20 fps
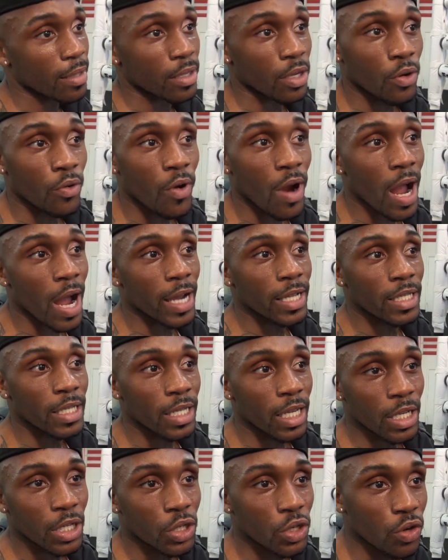the grind
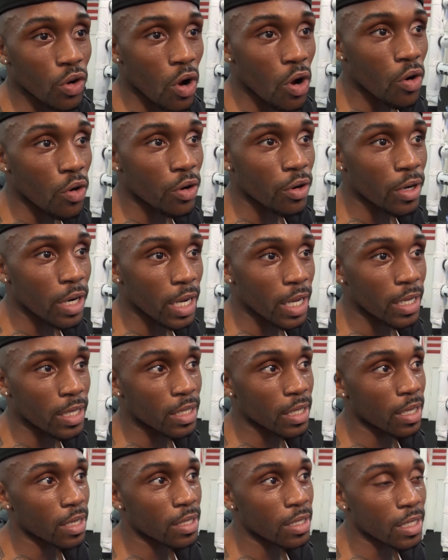is getting stronger
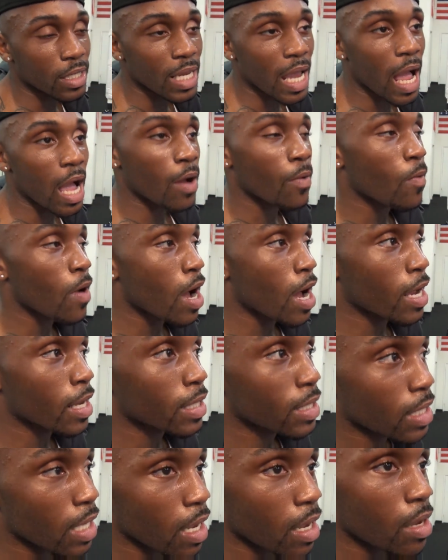as the time
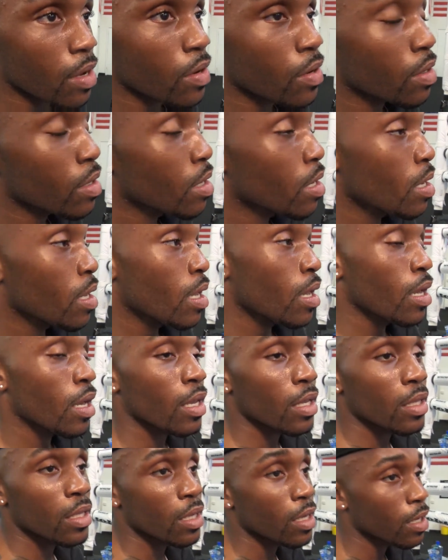winds down,
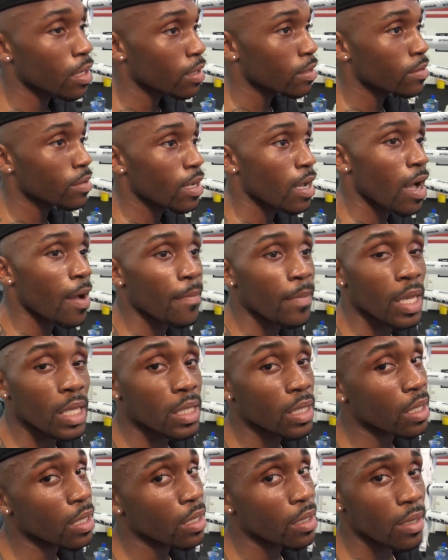and I'm
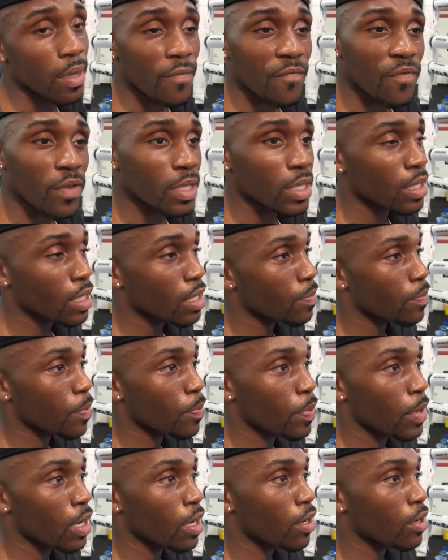mentally, I'm physically
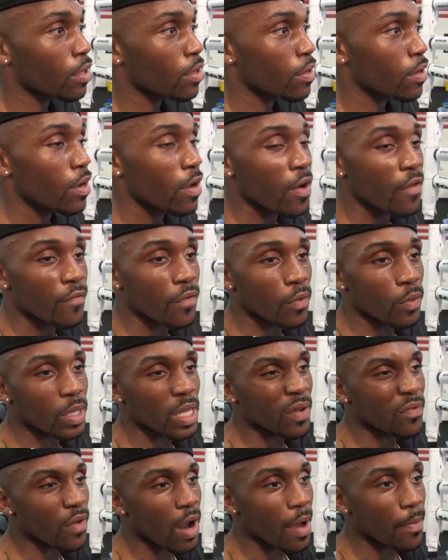prepared for
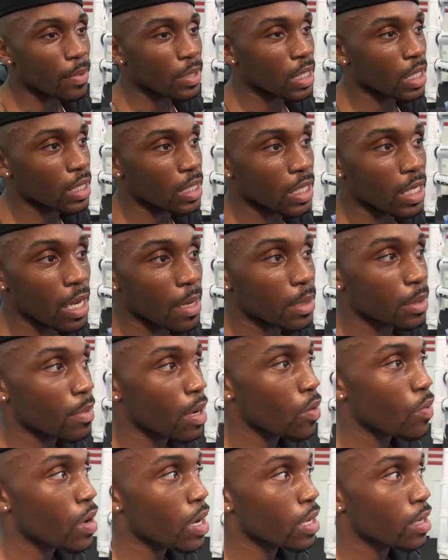whatever opposition comes
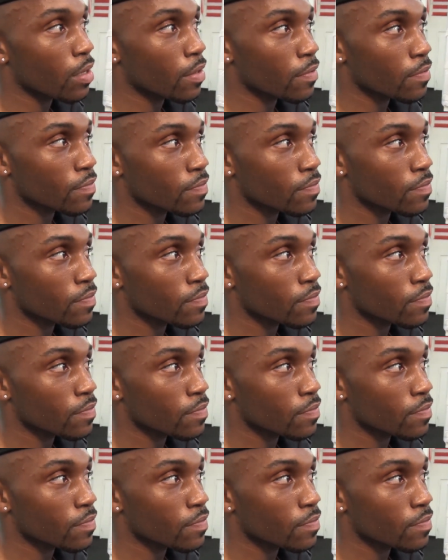my way.